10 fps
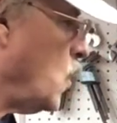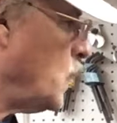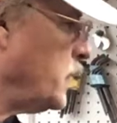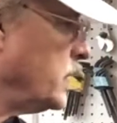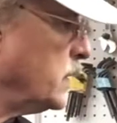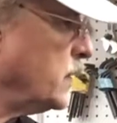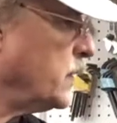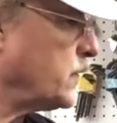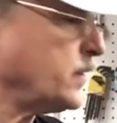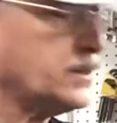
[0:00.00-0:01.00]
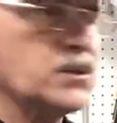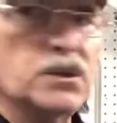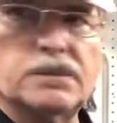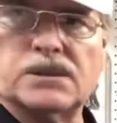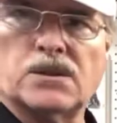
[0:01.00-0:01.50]
open the 3
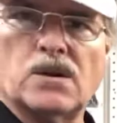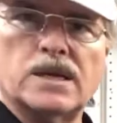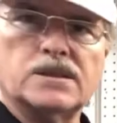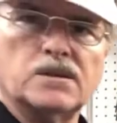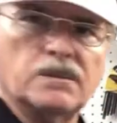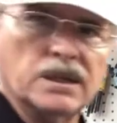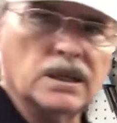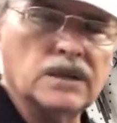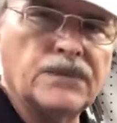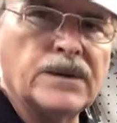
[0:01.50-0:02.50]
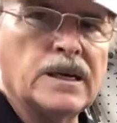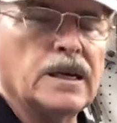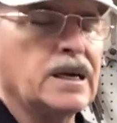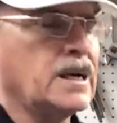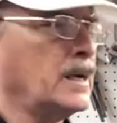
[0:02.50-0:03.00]
tulips across the middle.
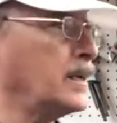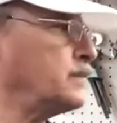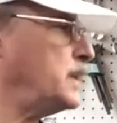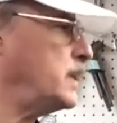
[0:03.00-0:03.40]
And